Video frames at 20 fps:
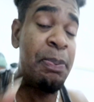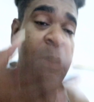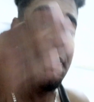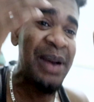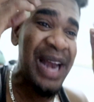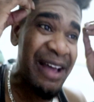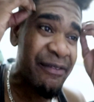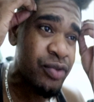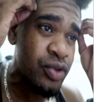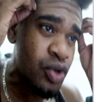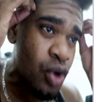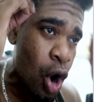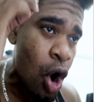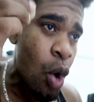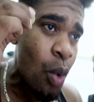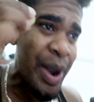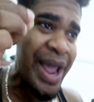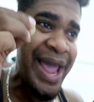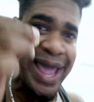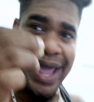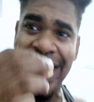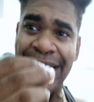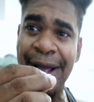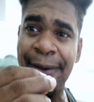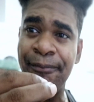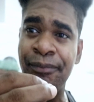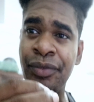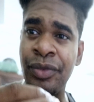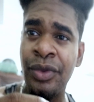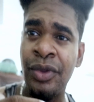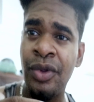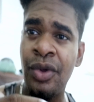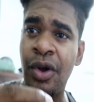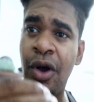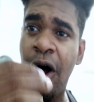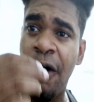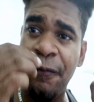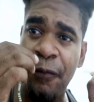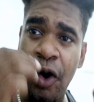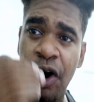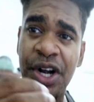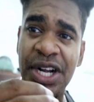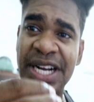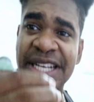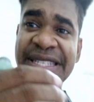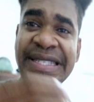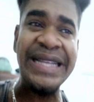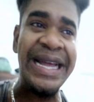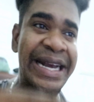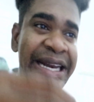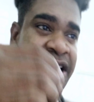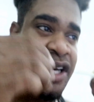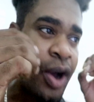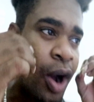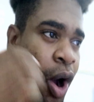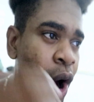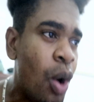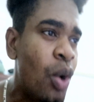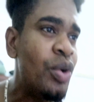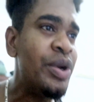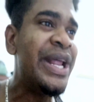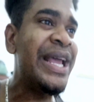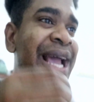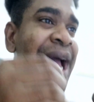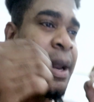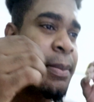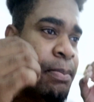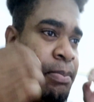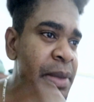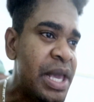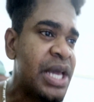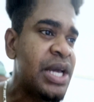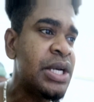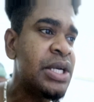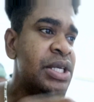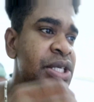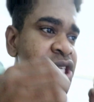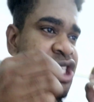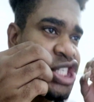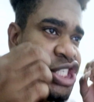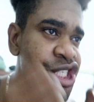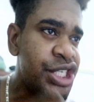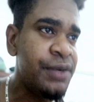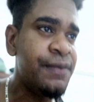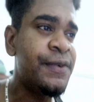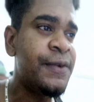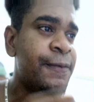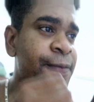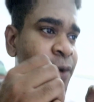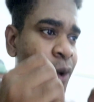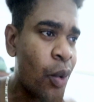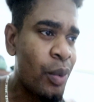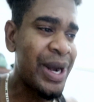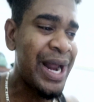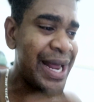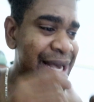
People have no way of understanding how they can make the shift forward.